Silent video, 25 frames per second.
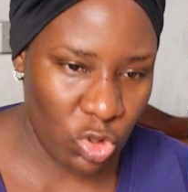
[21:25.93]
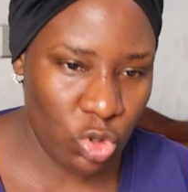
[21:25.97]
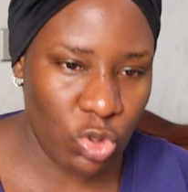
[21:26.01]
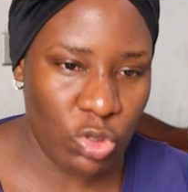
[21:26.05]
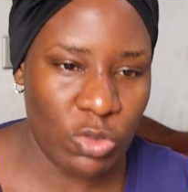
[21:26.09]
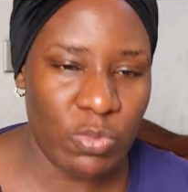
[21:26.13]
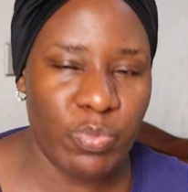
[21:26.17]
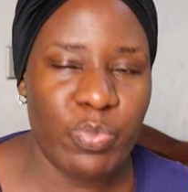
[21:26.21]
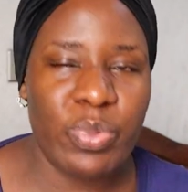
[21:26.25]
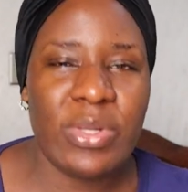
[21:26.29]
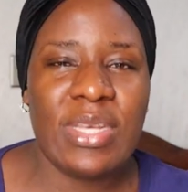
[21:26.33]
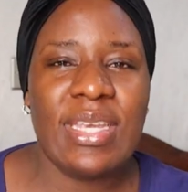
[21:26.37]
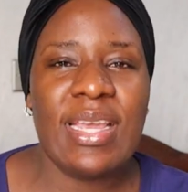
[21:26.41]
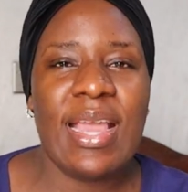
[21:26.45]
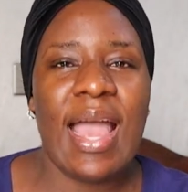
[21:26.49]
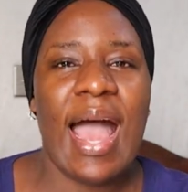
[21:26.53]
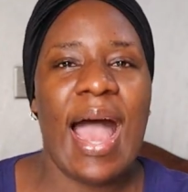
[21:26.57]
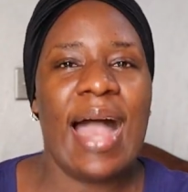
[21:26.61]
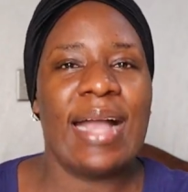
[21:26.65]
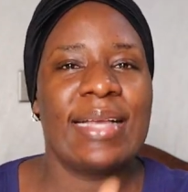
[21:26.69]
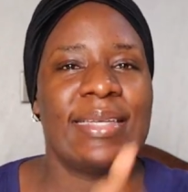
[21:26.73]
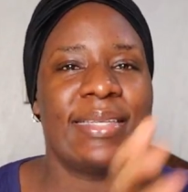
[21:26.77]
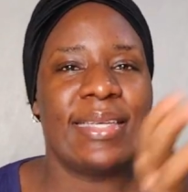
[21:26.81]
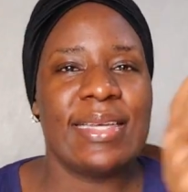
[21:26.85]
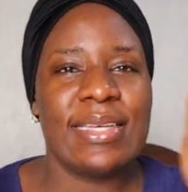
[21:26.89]
It should be
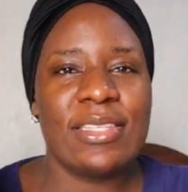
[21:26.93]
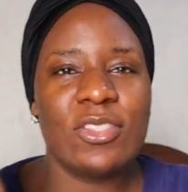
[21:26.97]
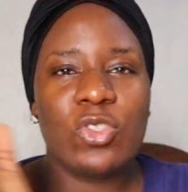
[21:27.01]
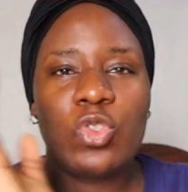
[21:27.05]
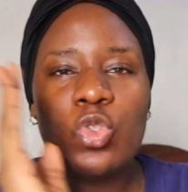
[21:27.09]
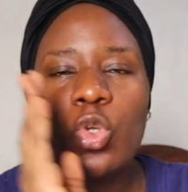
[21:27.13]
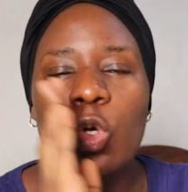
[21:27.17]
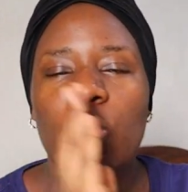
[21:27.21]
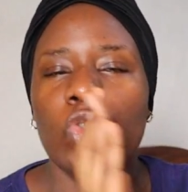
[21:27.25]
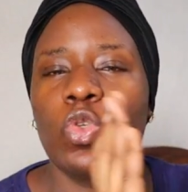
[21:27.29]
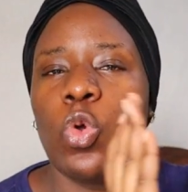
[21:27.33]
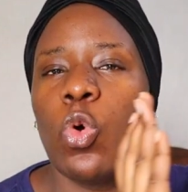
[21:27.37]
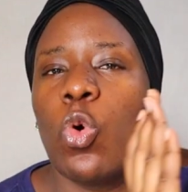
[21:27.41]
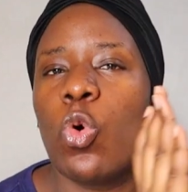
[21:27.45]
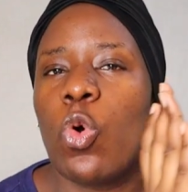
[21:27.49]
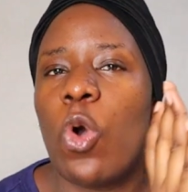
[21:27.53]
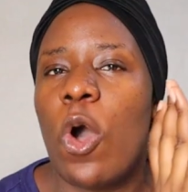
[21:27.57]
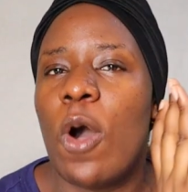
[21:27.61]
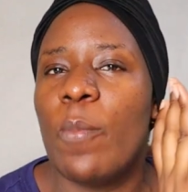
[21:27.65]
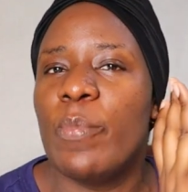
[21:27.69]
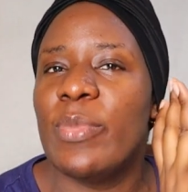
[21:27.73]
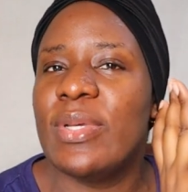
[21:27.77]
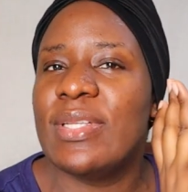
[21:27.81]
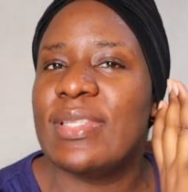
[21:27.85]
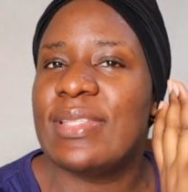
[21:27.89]
against those who
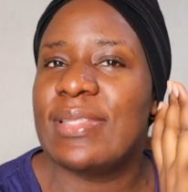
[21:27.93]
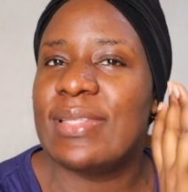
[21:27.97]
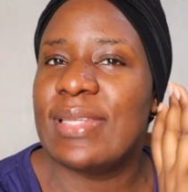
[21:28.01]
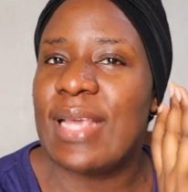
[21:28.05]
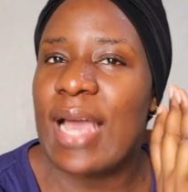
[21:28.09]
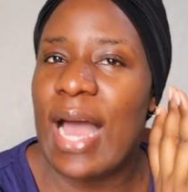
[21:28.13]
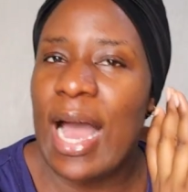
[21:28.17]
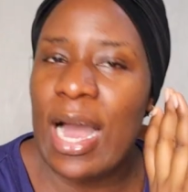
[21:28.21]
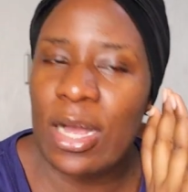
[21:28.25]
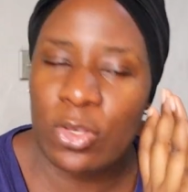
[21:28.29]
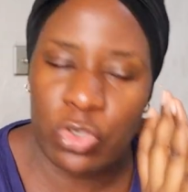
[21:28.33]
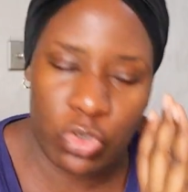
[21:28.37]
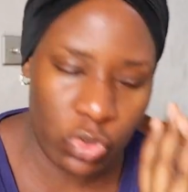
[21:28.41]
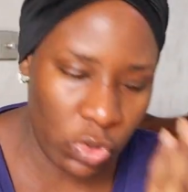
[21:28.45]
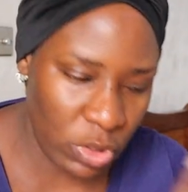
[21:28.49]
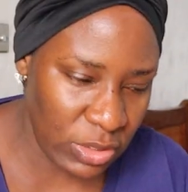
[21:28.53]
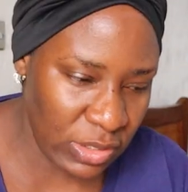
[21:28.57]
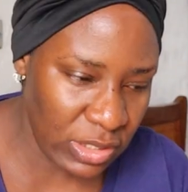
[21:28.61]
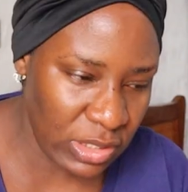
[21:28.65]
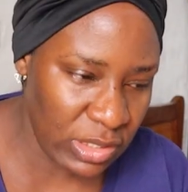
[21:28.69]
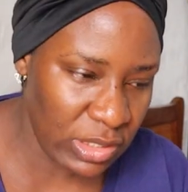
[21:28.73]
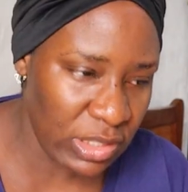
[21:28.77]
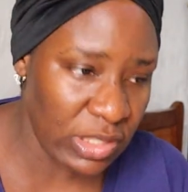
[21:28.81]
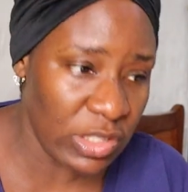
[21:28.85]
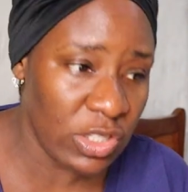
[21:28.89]
commit the
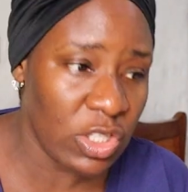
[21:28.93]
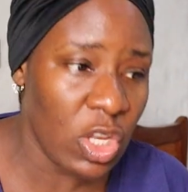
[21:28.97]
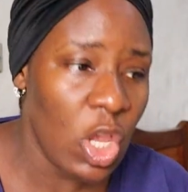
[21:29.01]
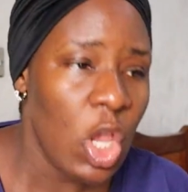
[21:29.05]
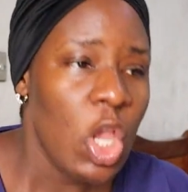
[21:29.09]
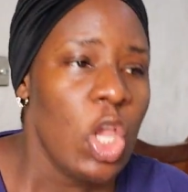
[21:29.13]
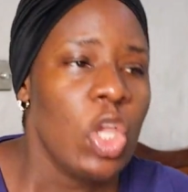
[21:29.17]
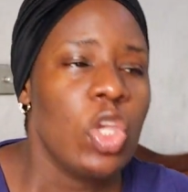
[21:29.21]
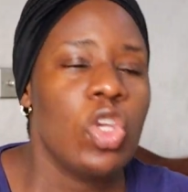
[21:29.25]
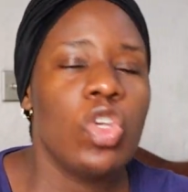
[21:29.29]
atrocities.